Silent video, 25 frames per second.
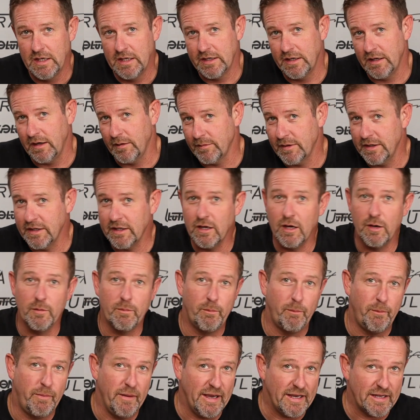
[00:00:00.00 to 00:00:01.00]
Now, I'm going to go
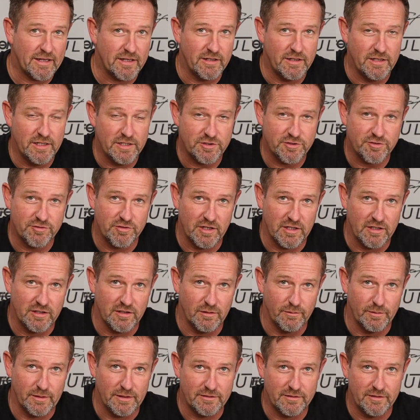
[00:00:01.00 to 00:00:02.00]
back in history a
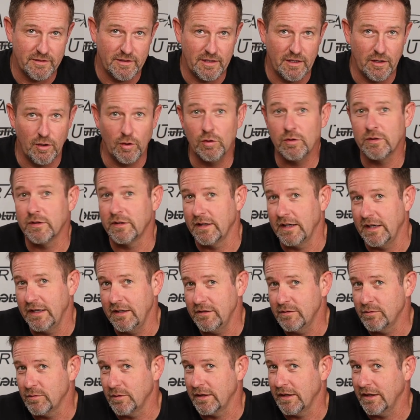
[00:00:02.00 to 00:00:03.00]
little bit to the olden
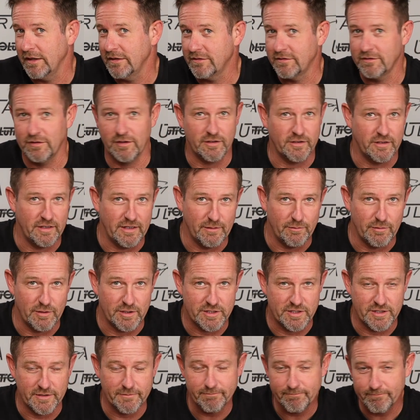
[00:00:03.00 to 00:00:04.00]
days when I started
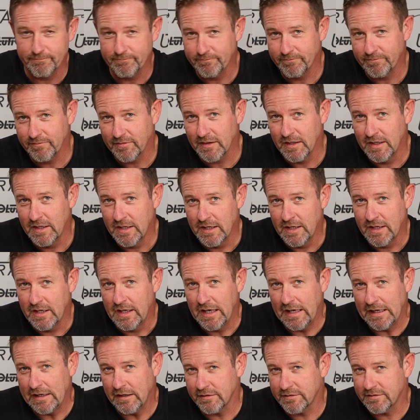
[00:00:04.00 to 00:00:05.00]
airbrushing.
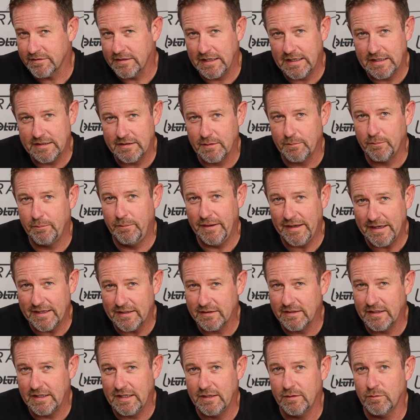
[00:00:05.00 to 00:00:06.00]
And I'll say that
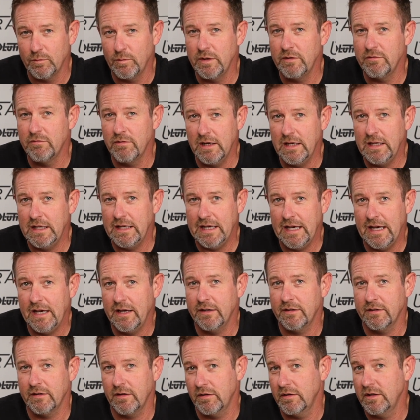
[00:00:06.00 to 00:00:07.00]
back then we really
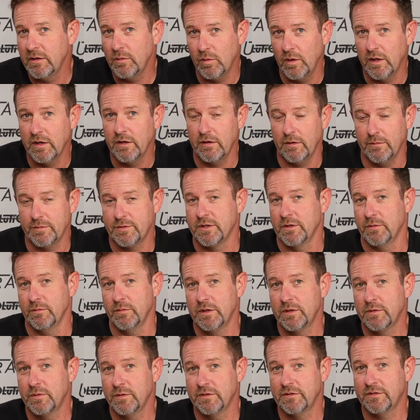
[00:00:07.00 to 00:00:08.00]
had only one option,
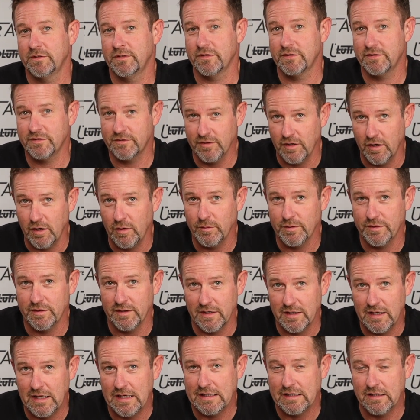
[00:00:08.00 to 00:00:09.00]
which was to start with the
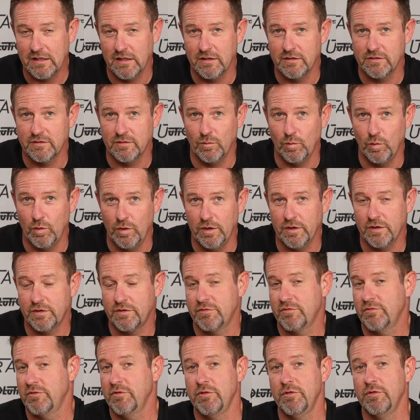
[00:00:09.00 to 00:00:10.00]
light colors and work
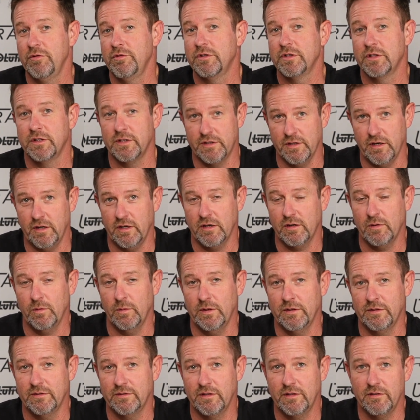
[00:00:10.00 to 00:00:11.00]
through to the darker
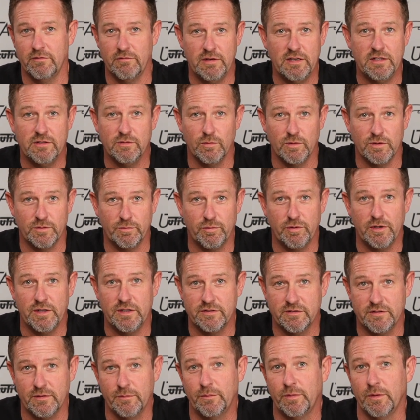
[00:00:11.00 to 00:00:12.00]
ones. And the reason was pretty
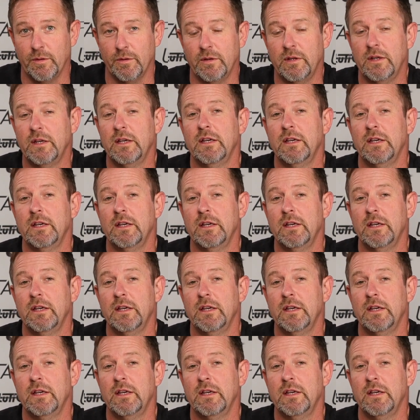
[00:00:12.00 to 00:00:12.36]
simple.